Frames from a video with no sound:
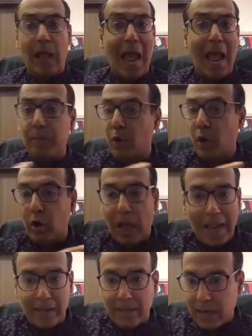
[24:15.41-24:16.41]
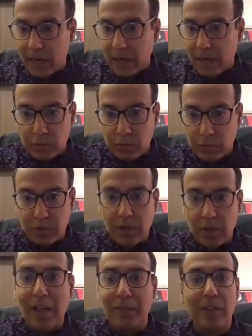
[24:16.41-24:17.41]
There are no
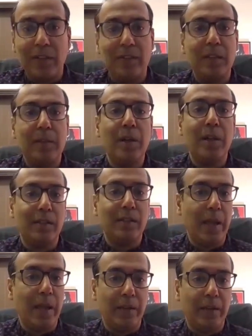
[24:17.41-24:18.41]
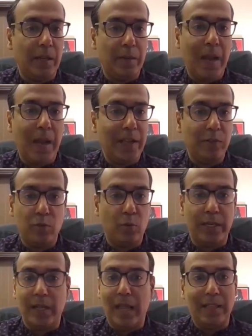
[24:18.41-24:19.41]
giraffes and zebras in my
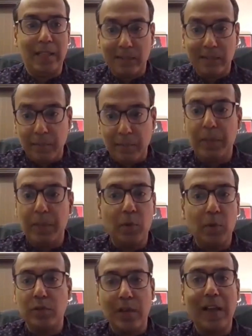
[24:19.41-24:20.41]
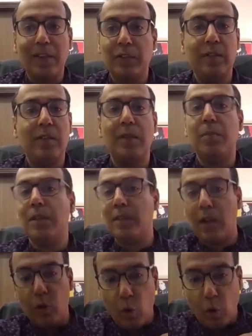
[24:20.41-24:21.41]
story, and that's simply because giraffes and zebras
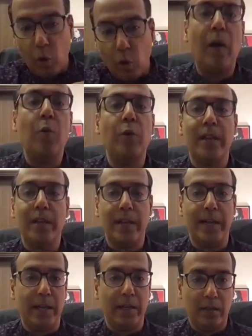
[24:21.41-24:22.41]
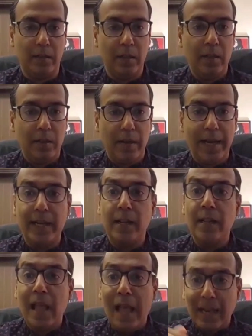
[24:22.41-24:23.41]
are not found in India, right?
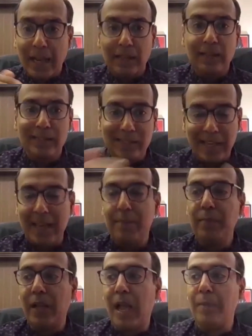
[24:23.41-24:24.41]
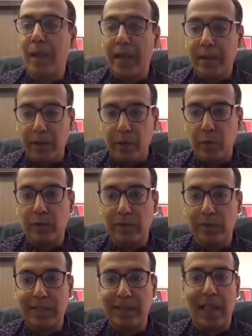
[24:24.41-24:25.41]
And at the same time, I
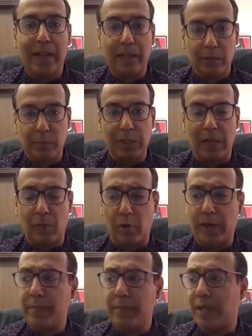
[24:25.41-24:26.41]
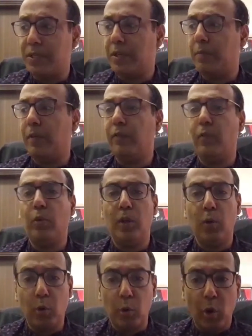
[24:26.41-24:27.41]
introduced these characters which I've already mentioned before:
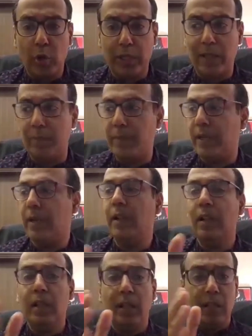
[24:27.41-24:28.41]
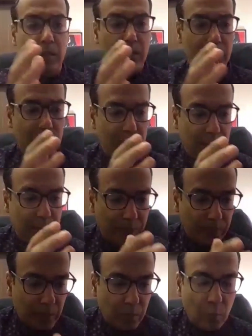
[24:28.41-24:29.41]
the Holok Gibbon, the
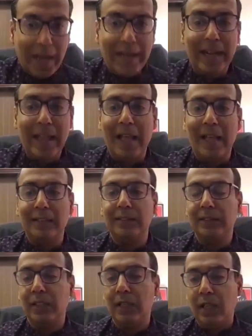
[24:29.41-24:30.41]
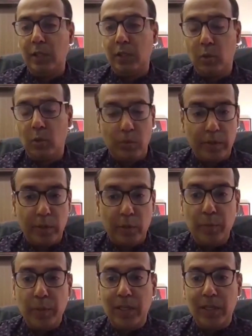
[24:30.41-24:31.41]
wild ass.
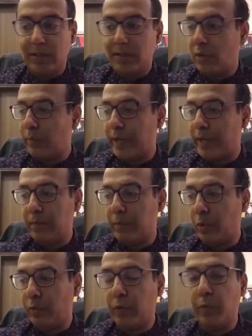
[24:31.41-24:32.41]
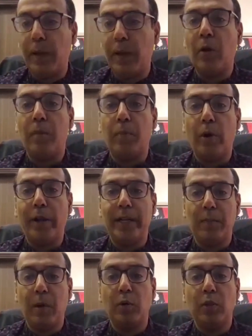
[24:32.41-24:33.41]
Rituparna just now made a beautiful point
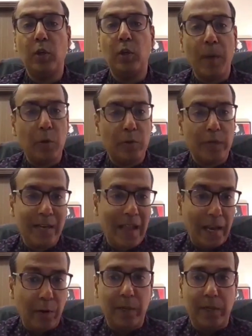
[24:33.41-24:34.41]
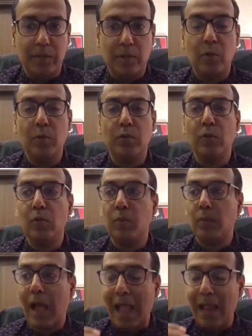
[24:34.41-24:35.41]
about the Kumaoni language.
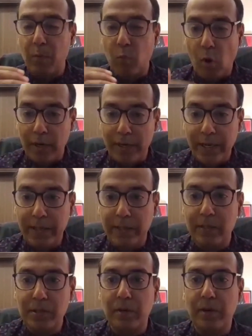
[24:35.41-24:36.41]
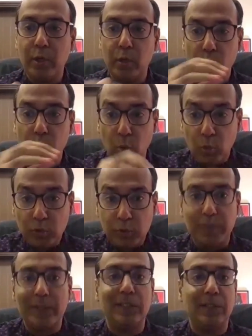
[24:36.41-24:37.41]
So I wanted the children to know
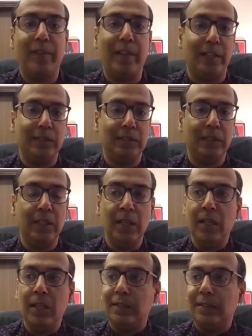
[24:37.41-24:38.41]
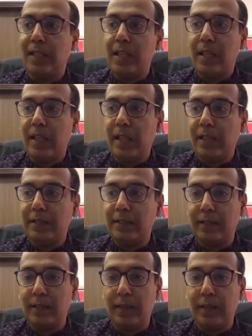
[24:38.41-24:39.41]
specifics. See,
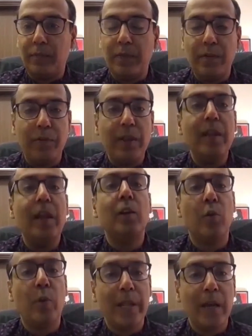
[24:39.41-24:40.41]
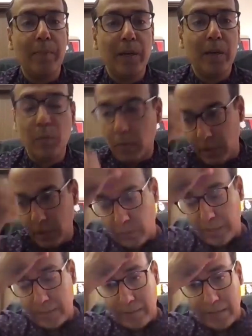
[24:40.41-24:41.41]
we are growing up in a world
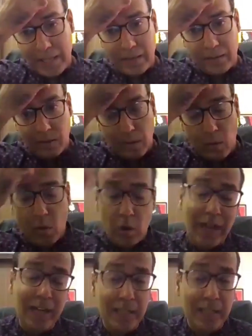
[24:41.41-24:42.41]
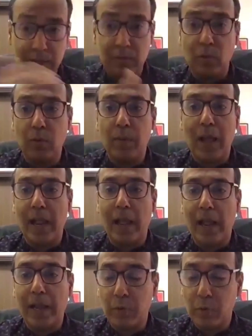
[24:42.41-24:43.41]
today where, or at least,
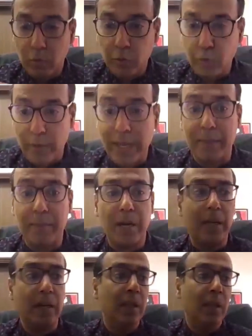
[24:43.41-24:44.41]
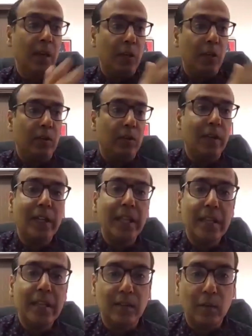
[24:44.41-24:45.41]
I don't know today, but 30
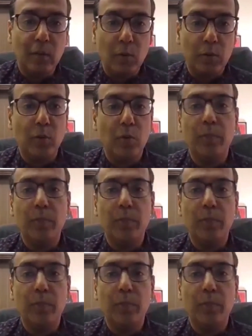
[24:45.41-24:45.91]
years ago,